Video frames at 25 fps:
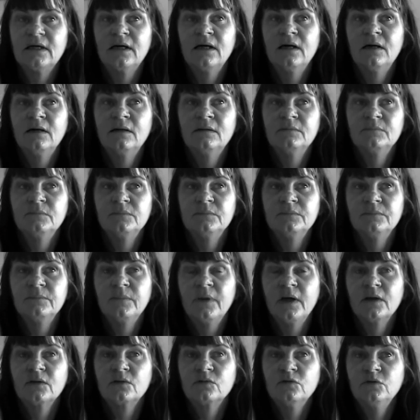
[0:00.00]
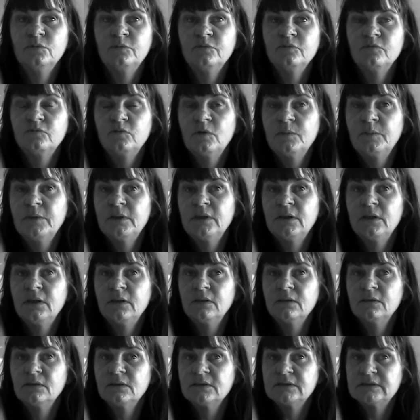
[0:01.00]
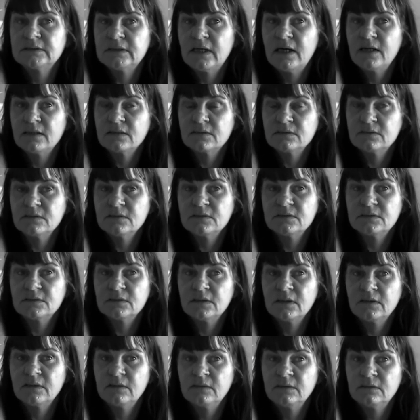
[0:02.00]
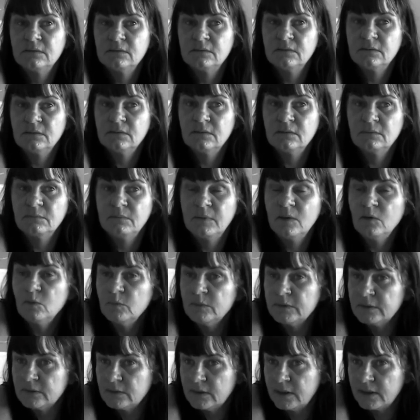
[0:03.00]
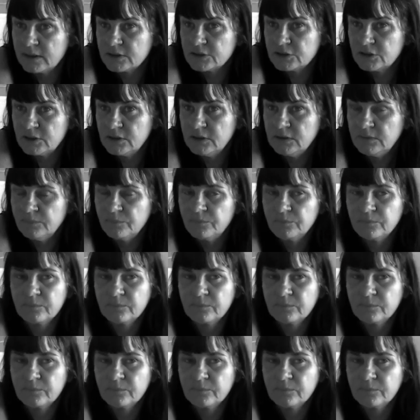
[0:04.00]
a group of women started this in Melbourne, actually,